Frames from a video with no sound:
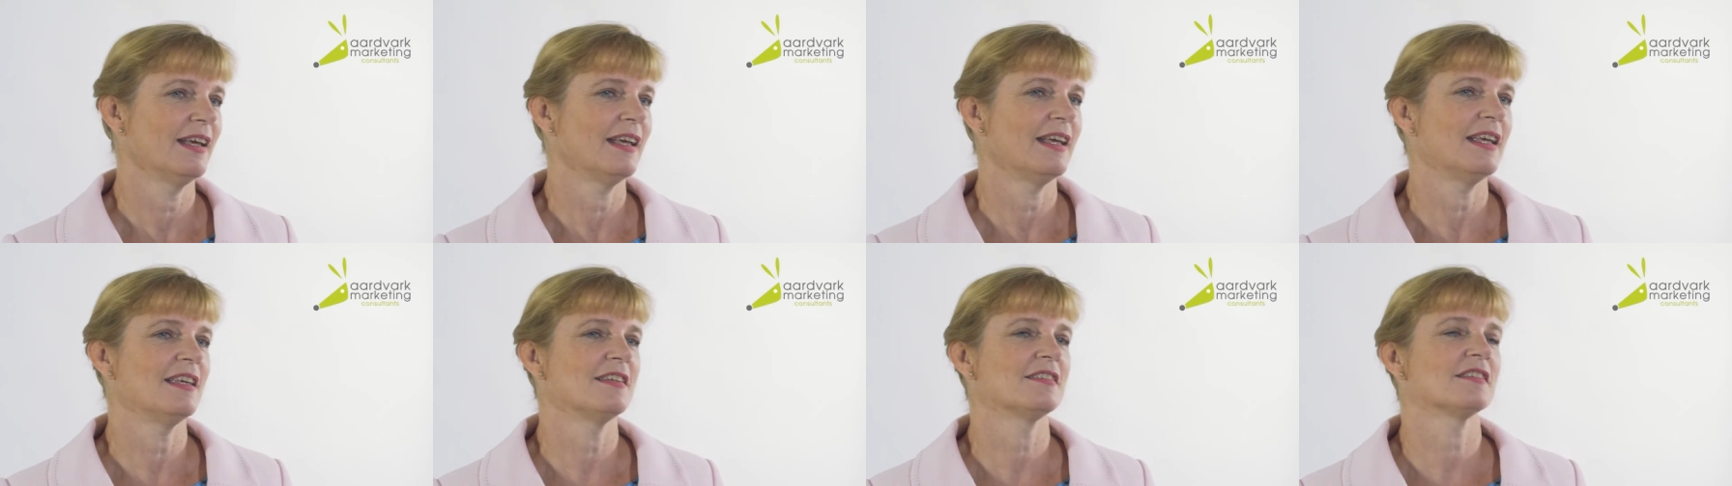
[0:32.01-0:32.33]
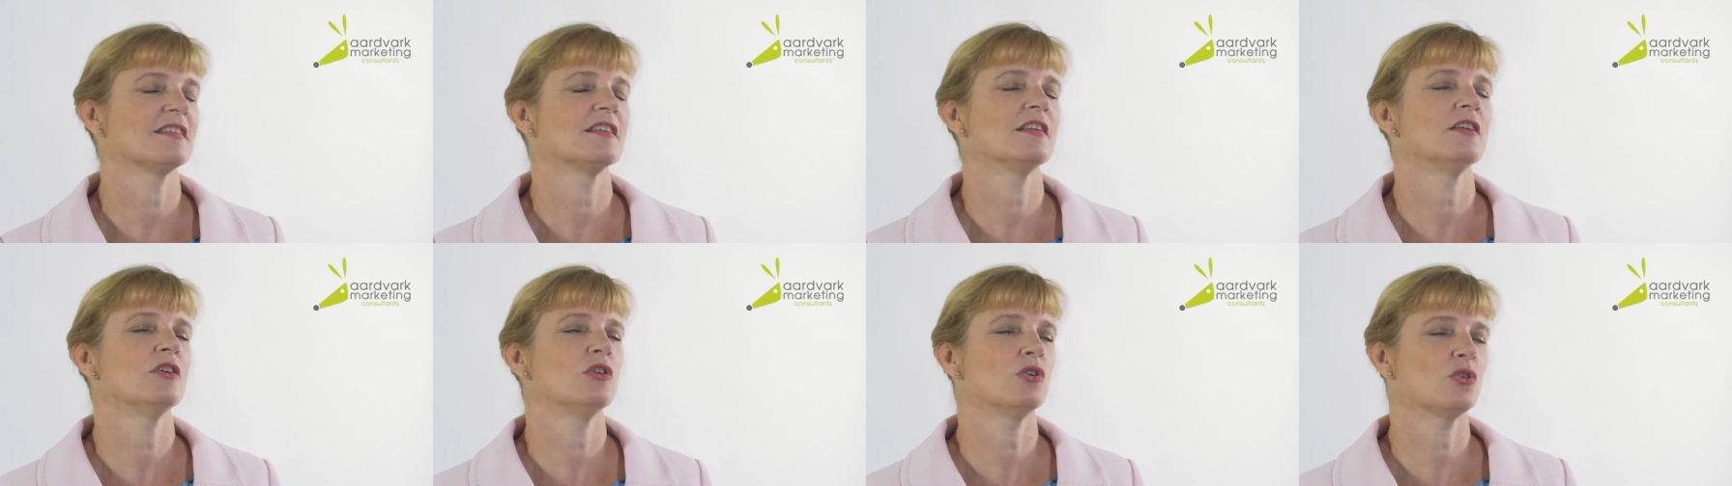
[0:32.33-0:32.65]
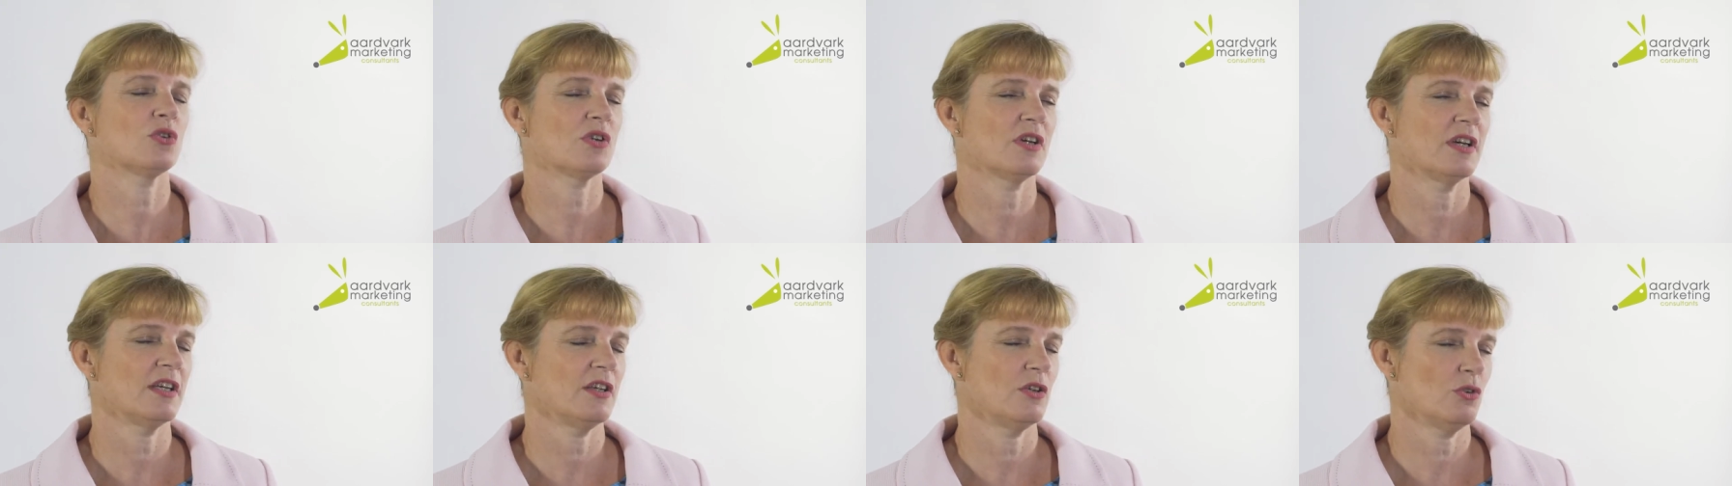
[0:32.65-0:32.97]
is to
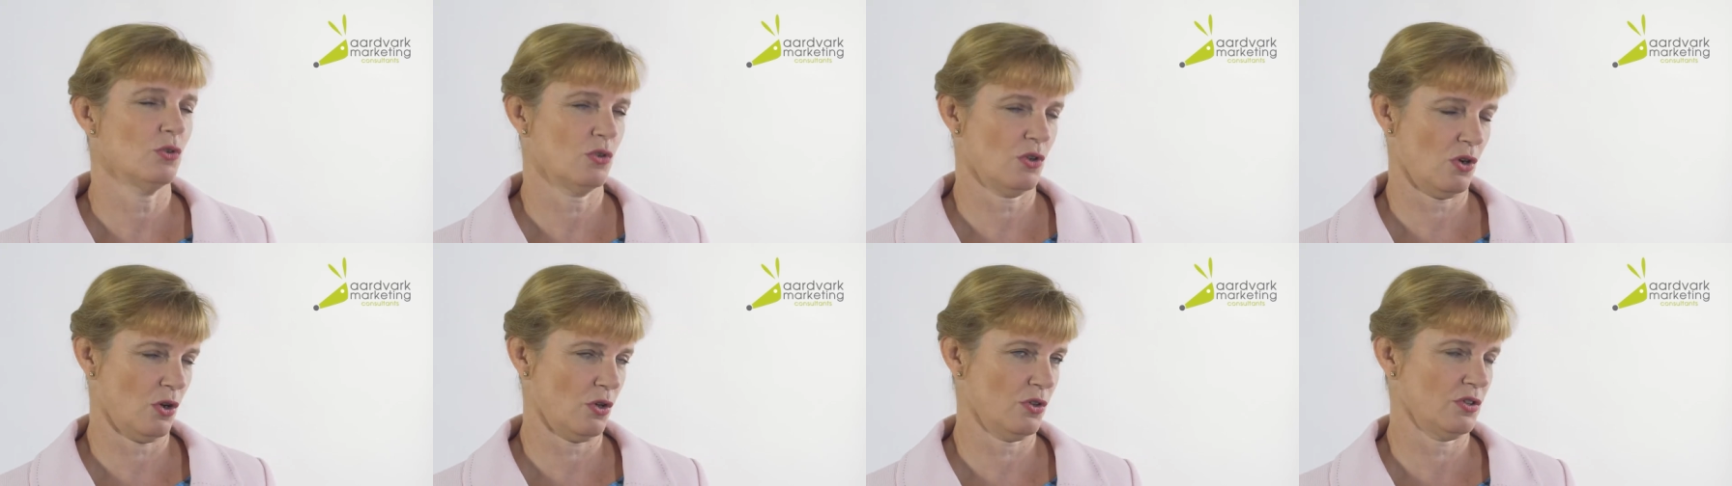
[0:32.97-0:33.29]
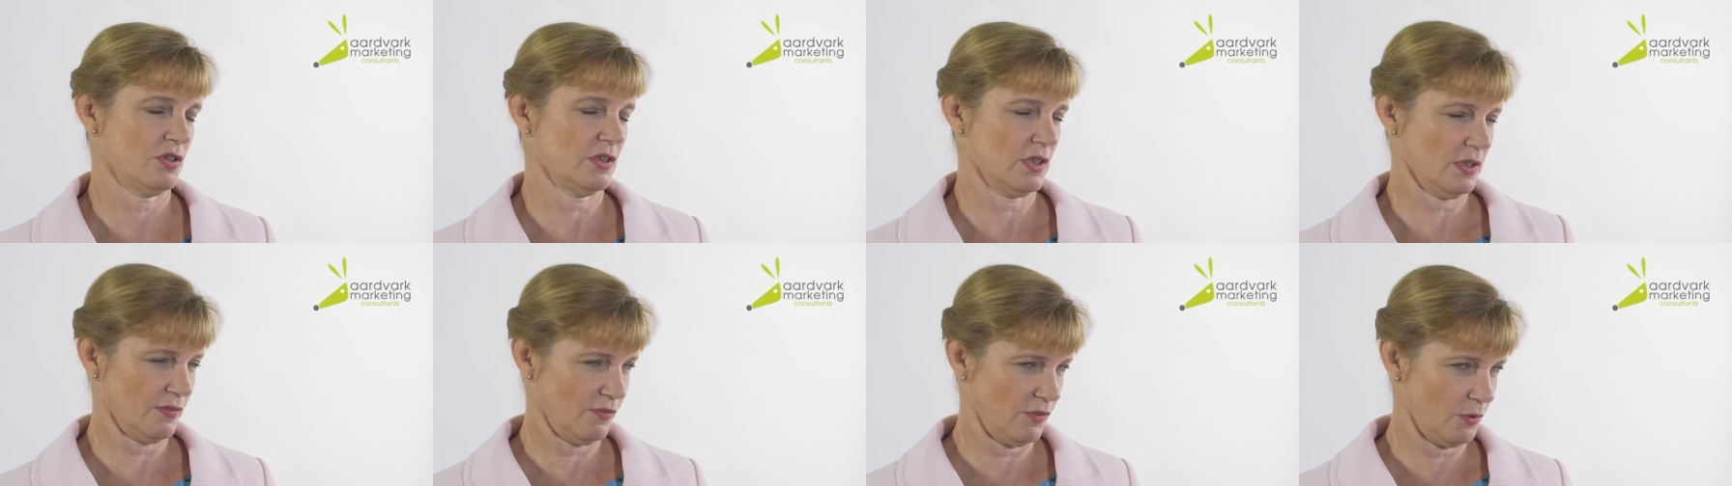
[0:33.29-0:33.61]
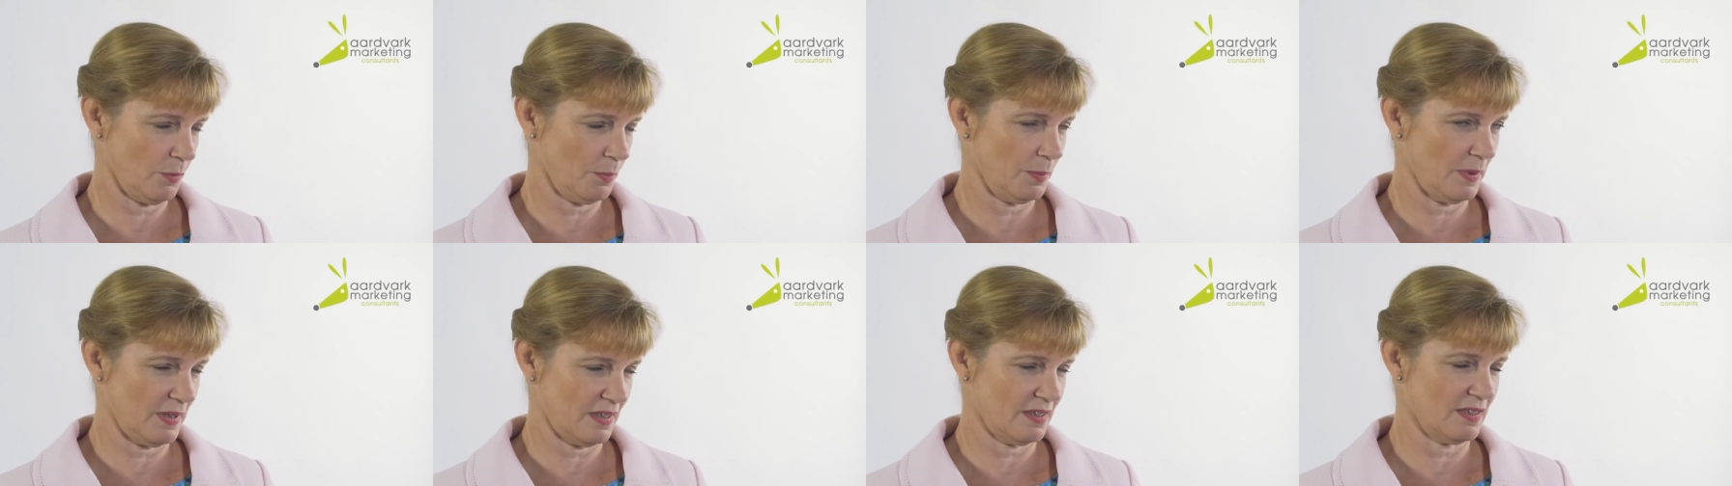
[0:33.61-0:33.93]
look at your costs of
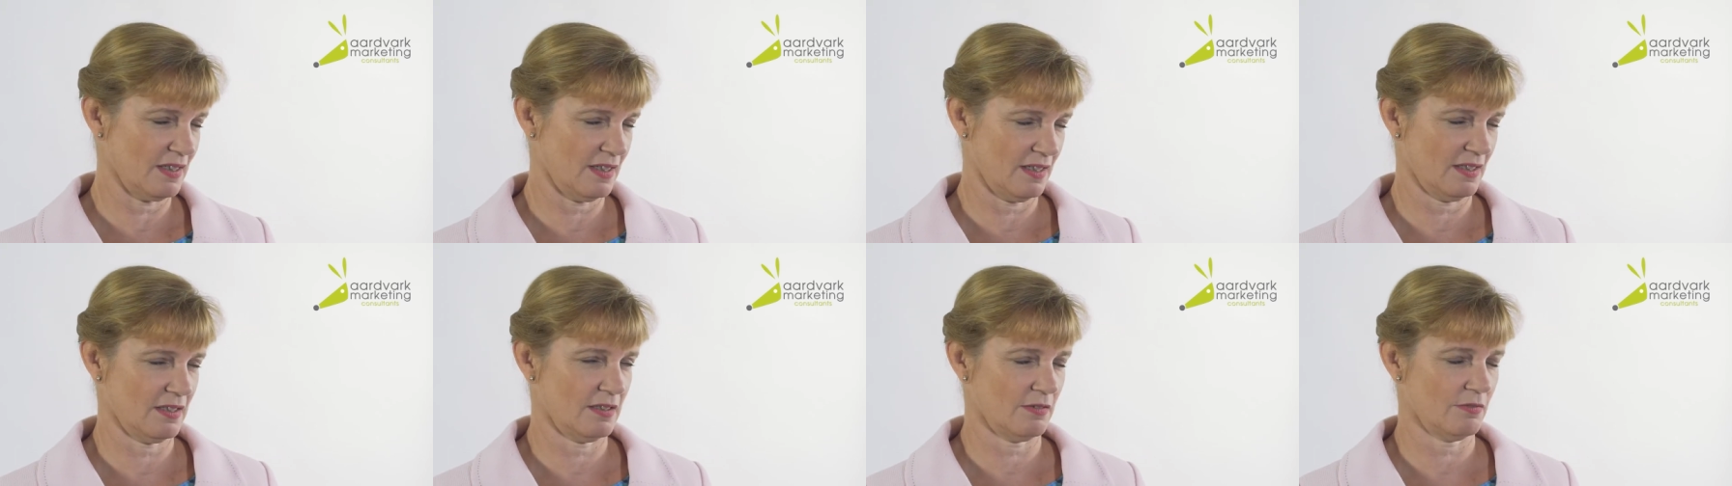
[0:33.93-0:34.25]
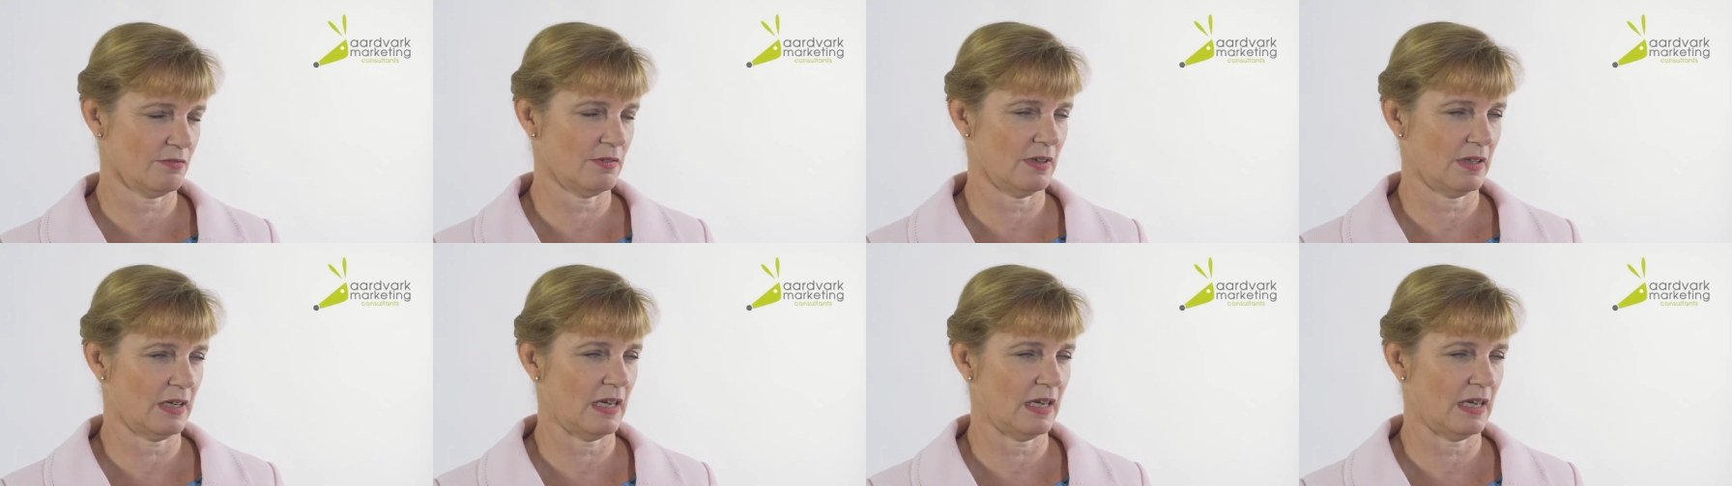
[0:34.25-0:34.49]
your business,